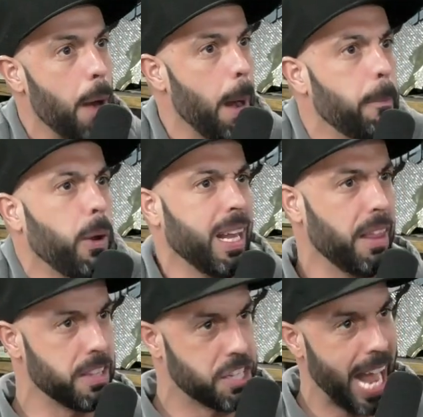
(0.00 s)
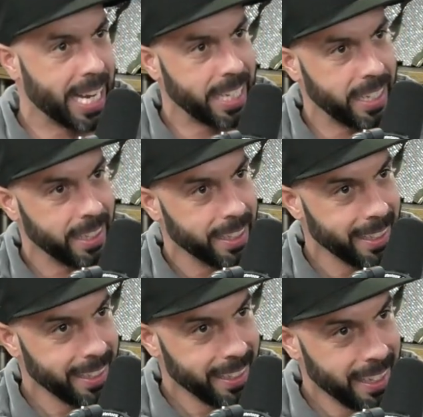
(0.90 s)
I bought a leather jacket.
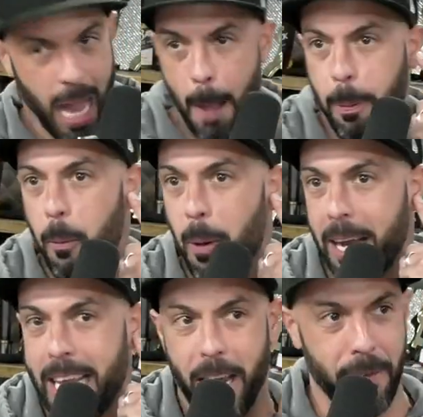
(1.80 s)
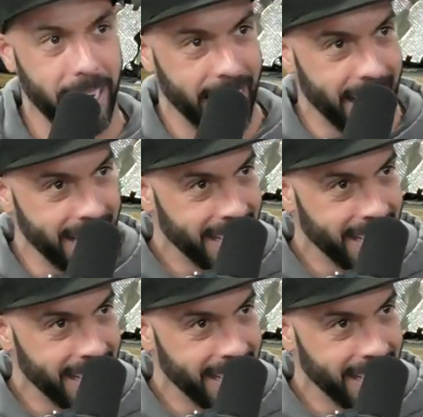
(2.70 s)
I put one earring in.